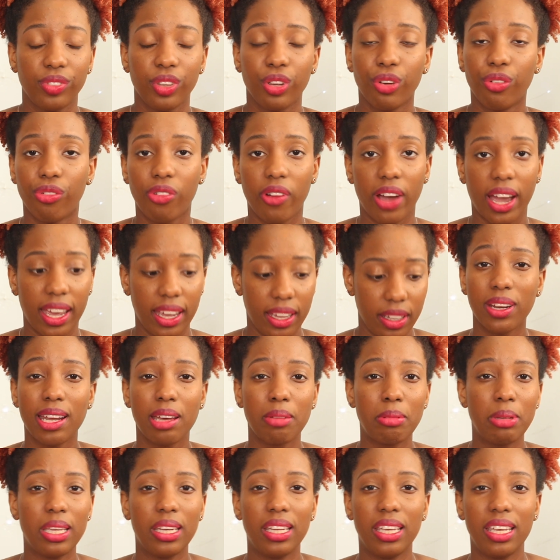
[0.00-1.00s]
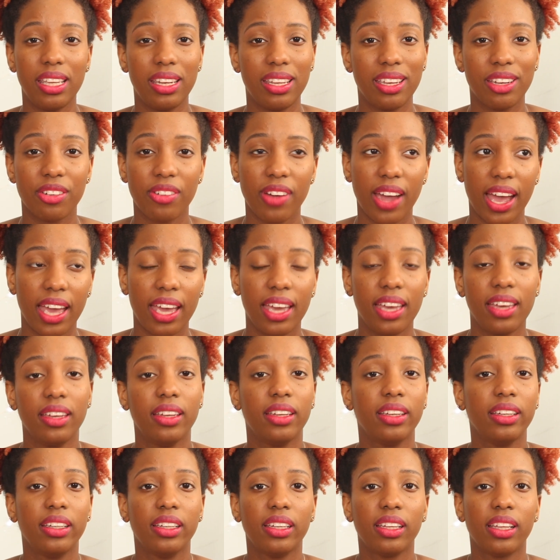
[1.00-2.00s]
right, when I mean eating right,
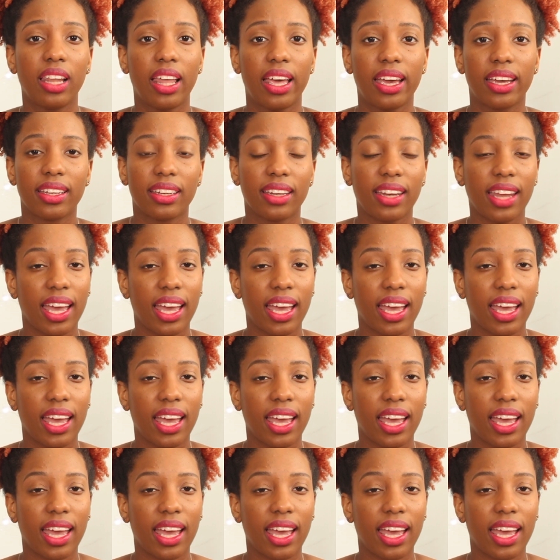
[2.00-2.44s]
like